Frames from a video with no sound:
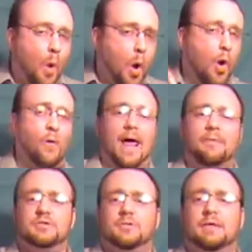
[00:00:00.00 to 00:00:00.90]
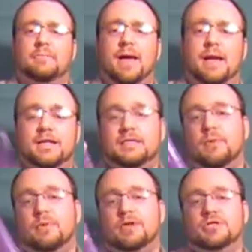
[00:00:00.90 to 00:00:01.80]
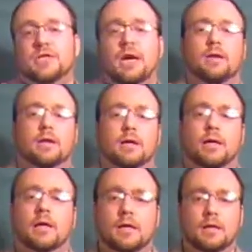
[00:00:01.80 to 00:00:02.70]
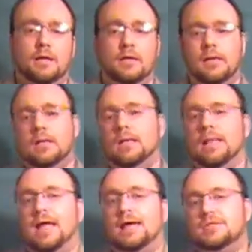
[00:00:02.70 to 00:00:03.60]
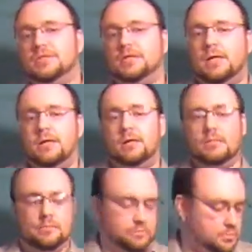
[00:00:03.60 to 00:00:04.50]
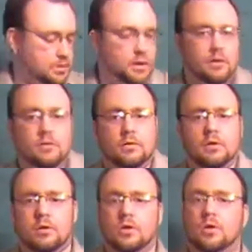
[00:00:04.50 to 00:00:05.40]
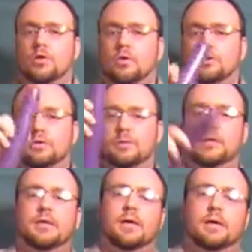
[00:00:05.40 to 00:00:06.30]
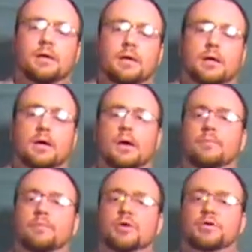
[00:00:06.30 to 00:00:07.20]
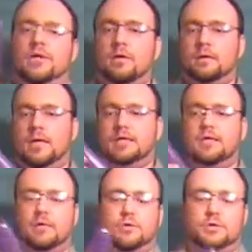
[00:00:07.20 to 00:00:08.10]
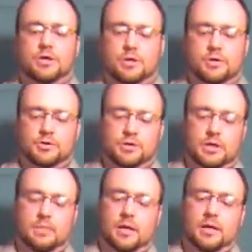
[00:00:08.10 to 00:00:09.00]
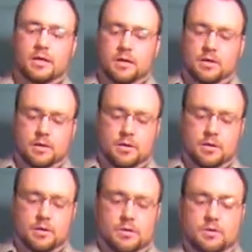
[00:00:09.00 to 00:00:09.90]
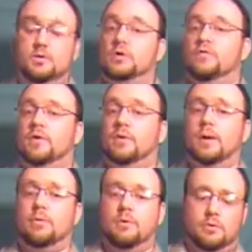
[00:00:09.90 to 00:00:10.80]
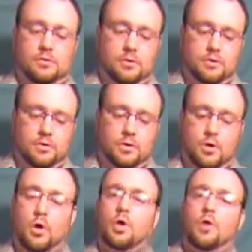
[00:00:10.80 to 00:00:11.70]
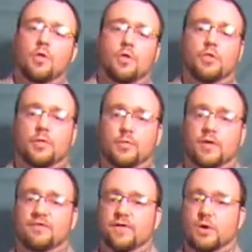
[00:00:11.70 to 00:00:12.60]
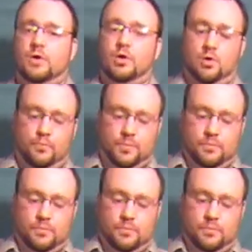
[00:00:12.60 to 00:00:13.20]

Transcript: Whoa, that was really bad. He's going to have pretty generic legs here. Hold on to him like that. Alright, pretty generic legs here. What you're going to do is you're going to make 2-finger bubble, 3-finger loop,